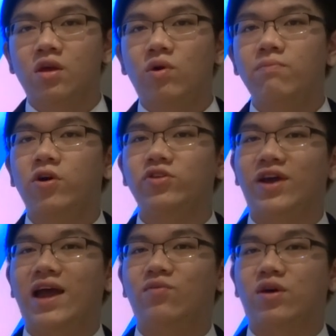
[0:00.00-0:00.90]
One point to
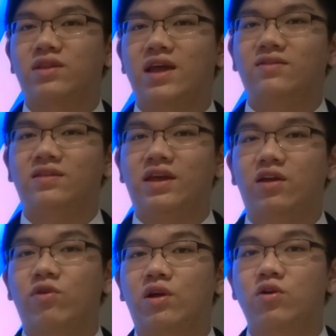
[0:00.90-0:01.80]
add was that the
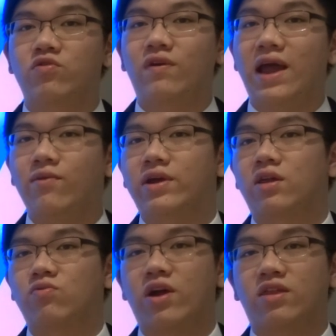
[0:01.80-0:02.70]
agricultural areas
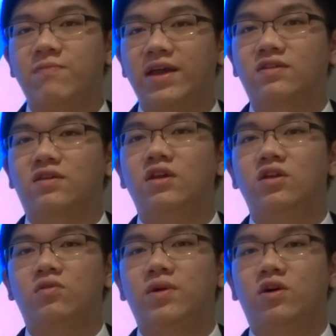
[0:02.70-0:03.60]
were expected
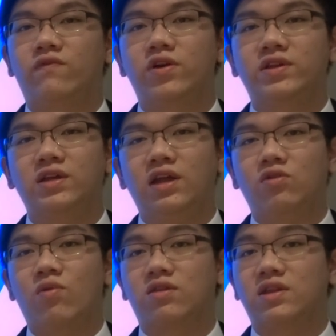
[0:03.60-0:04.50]
to be converted into
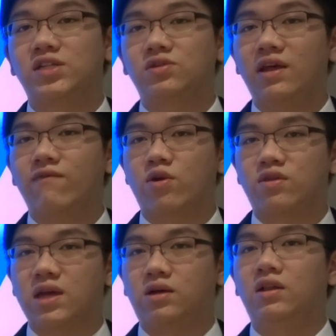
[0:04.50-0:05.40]
residential land for
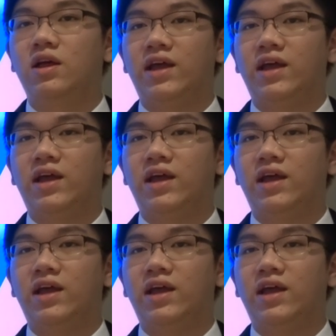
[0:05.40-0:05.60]
sale